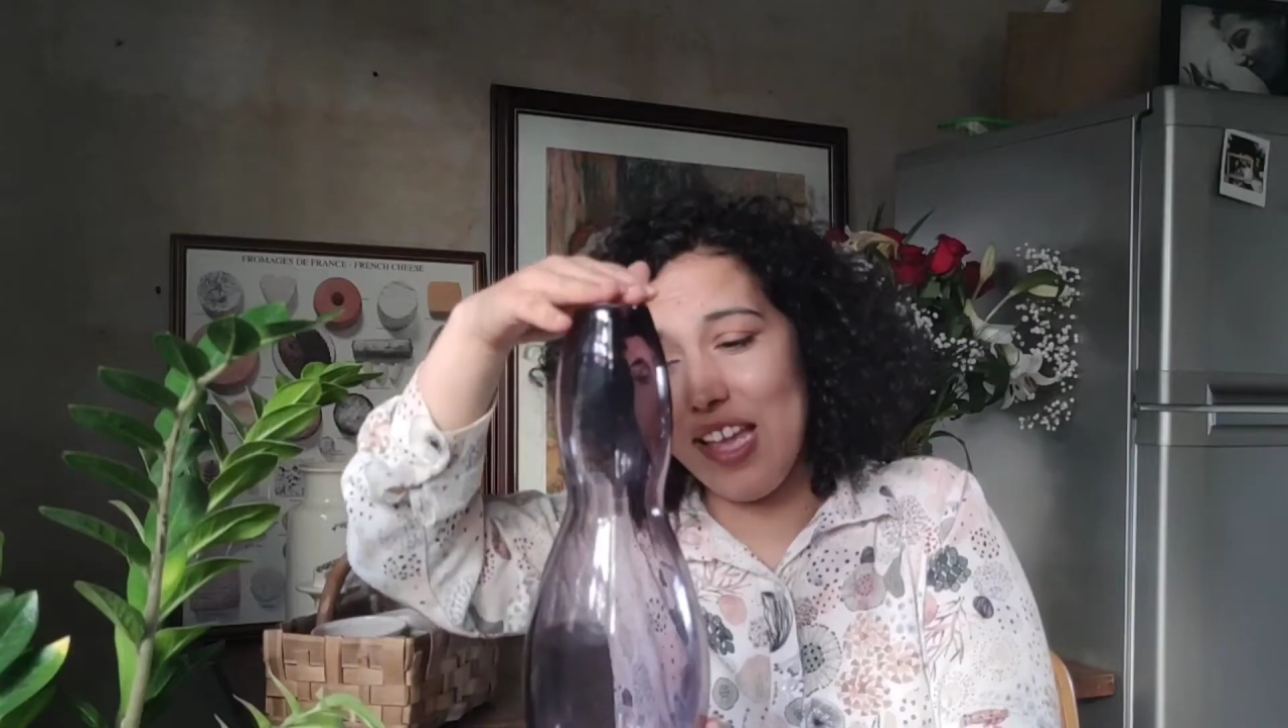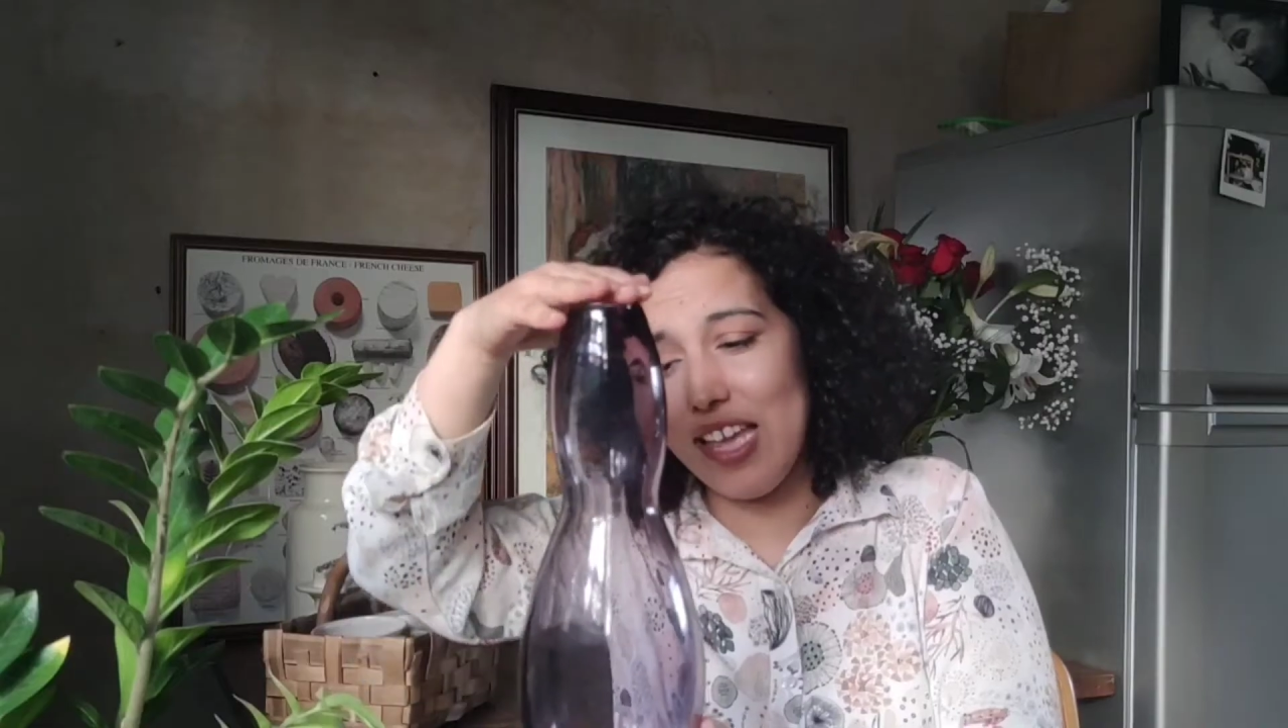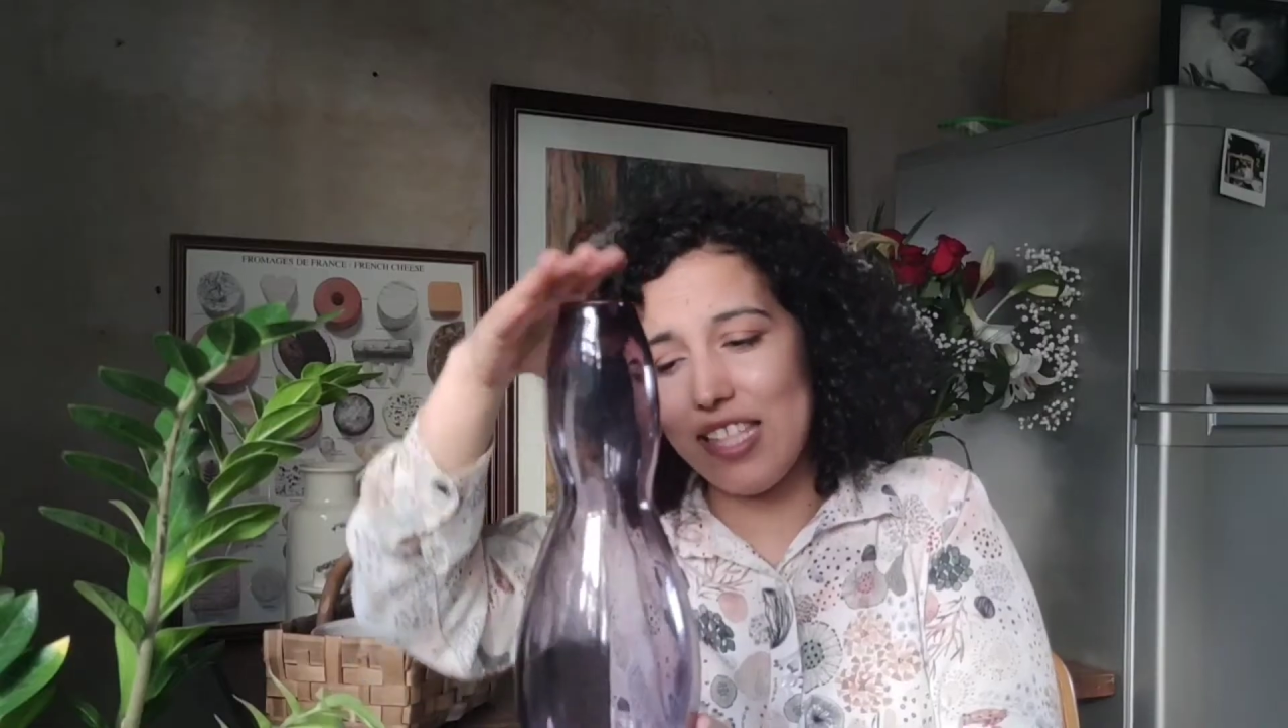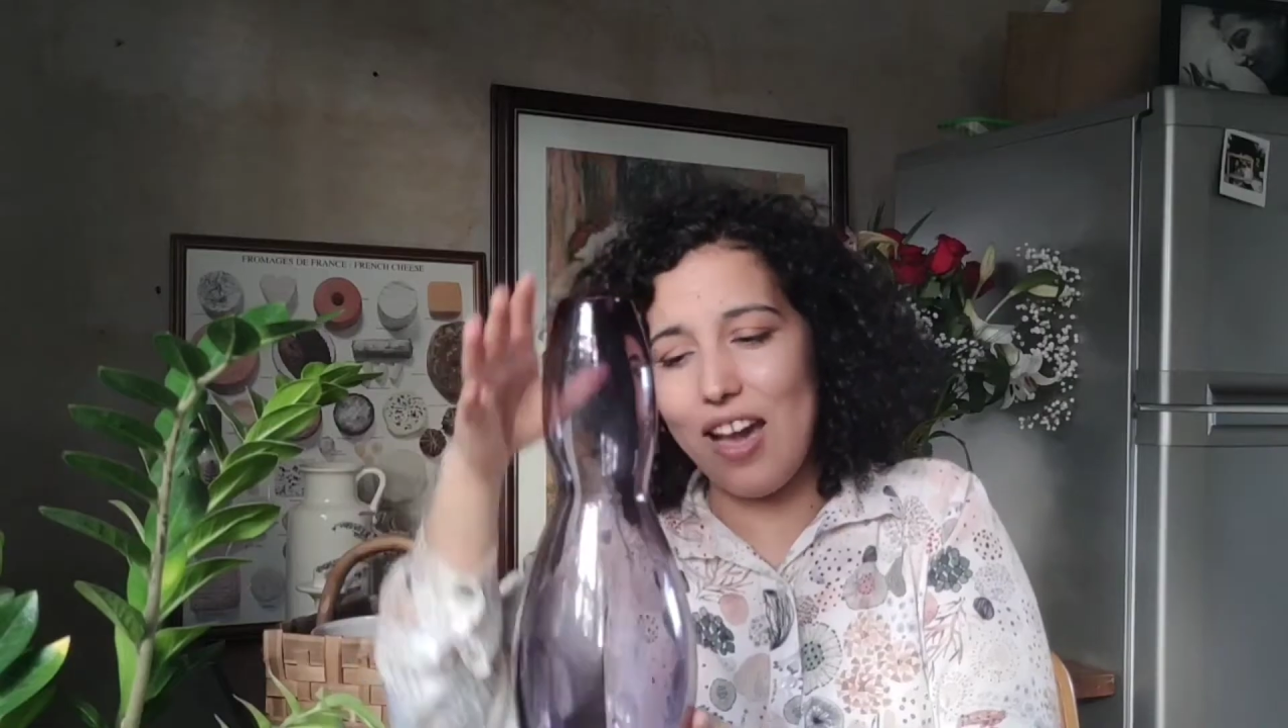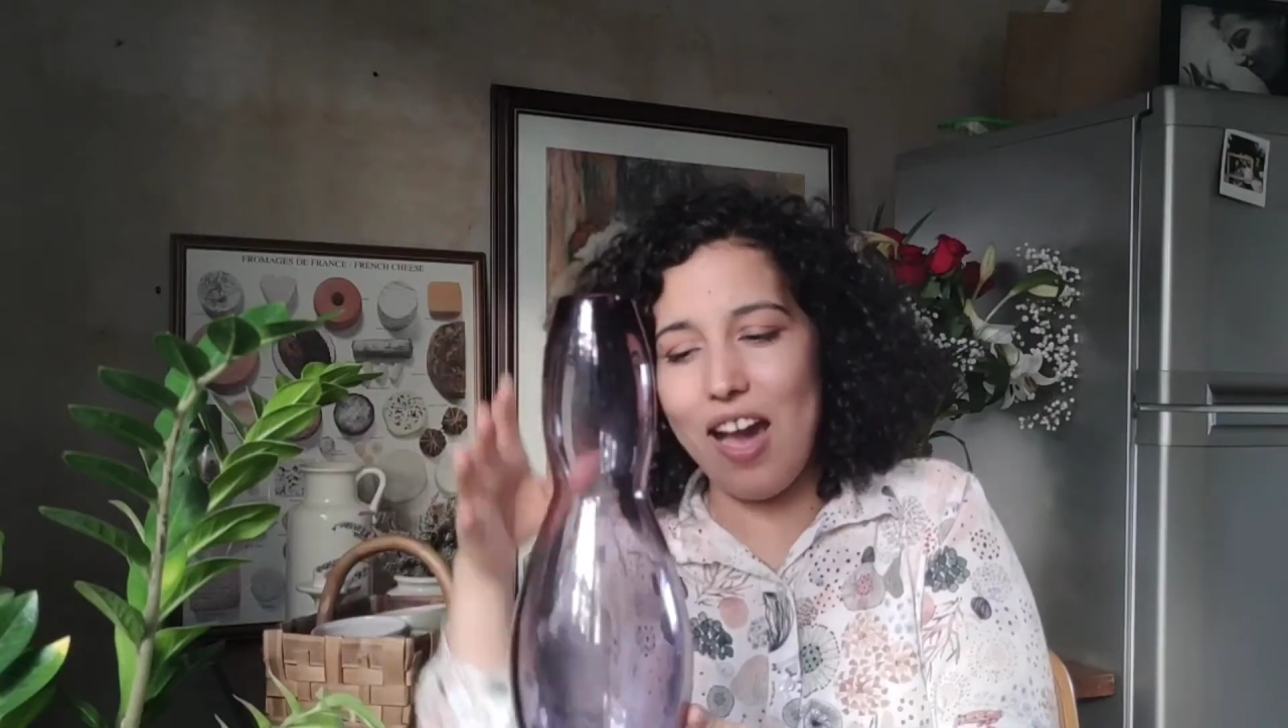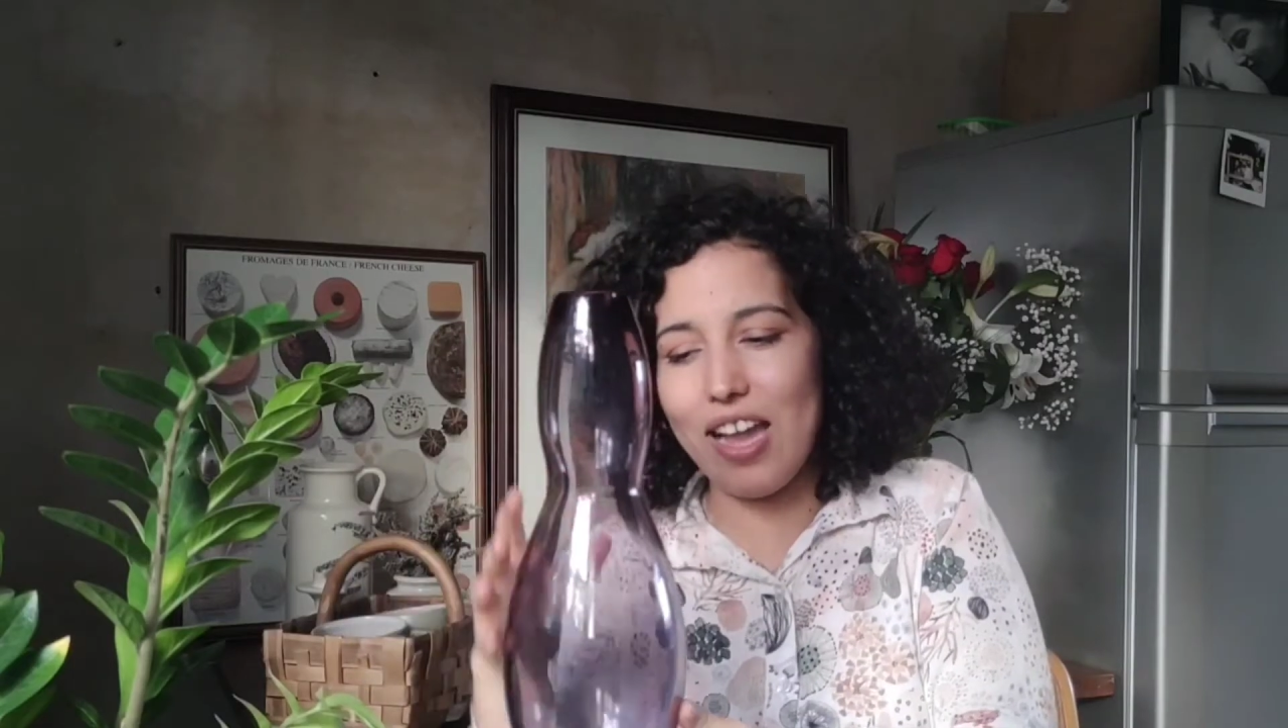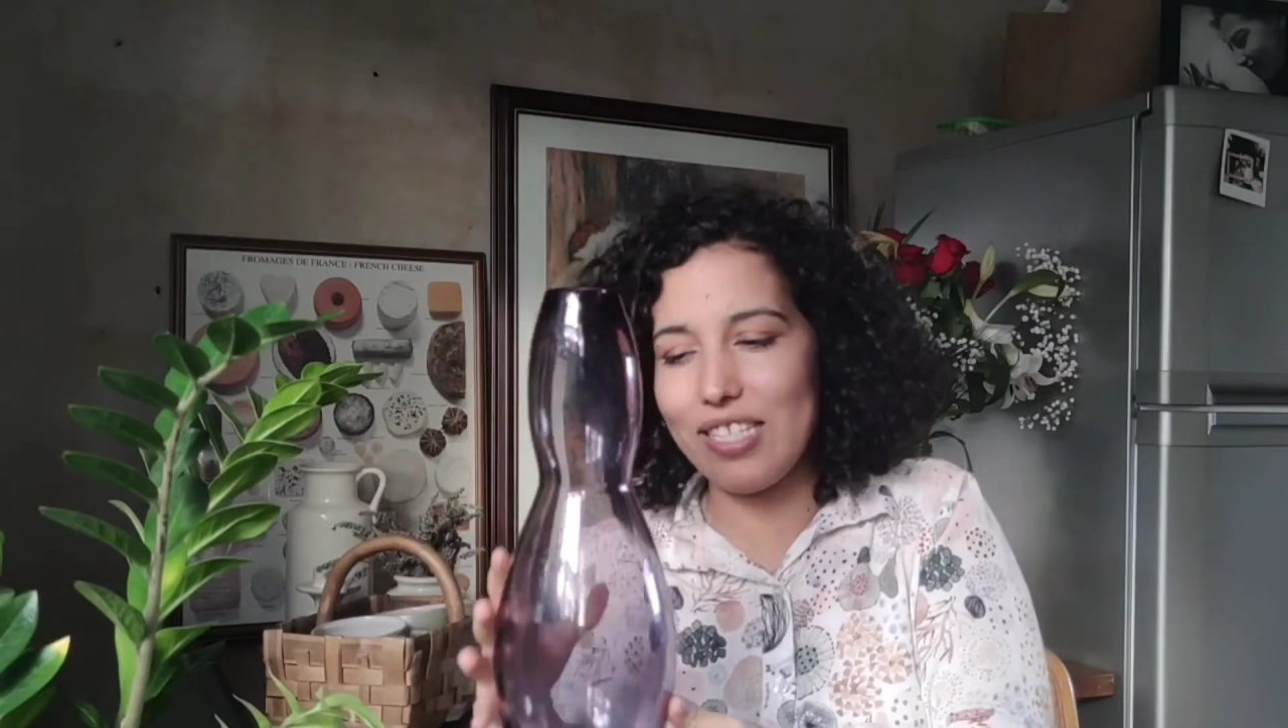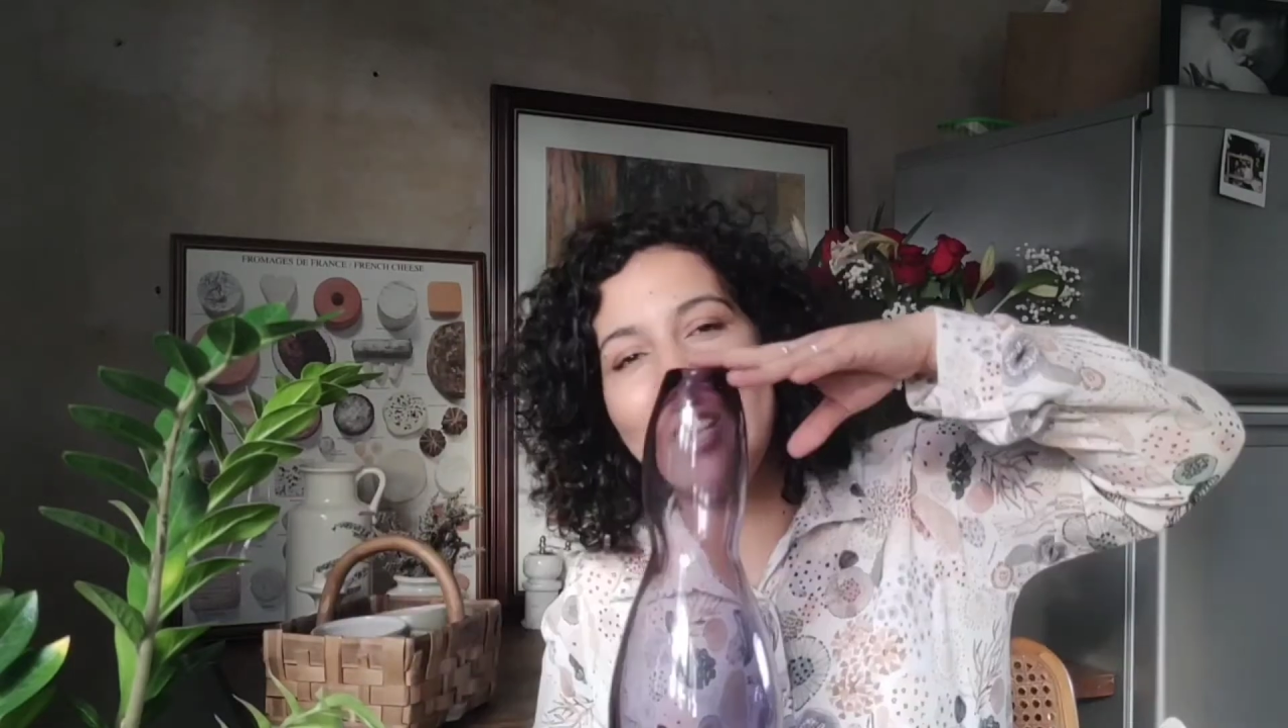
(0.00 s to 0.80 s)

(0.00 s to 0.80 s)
The height, I